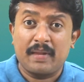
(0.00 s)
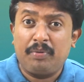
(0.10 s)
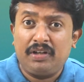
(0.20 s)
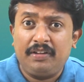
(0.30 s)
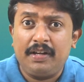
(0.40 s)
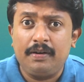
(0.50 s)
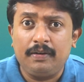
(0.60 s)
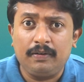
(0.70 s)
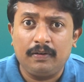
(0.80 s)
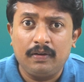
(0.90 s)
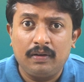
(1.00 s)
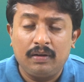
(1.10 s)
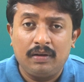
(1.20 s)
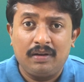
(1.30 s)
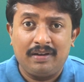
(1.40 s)
But
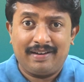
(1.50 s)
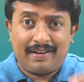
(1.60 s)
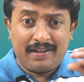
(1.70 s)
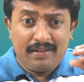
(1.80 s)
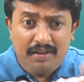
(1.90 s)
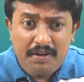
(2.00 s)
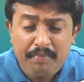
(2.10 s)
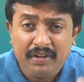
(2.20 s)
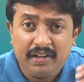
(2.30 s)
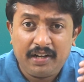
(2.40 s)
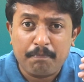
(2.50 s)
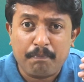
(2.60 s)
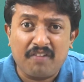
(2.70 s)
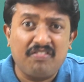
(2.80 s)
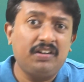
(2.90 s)
then,
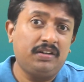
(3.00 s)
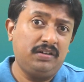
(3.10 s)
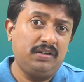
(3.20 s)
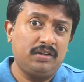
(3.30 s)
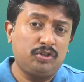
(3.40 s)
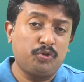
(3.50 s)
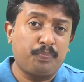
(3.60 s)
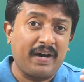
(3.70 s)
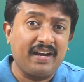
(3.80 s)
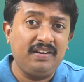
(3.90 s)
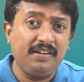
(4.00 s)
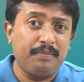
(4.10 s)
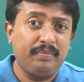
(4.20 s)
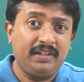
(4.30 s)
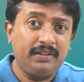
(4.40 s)
unlimited power to
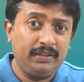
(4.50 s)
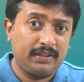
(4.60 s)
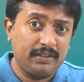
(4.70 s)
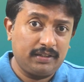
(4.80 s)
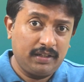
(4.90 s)
Parliament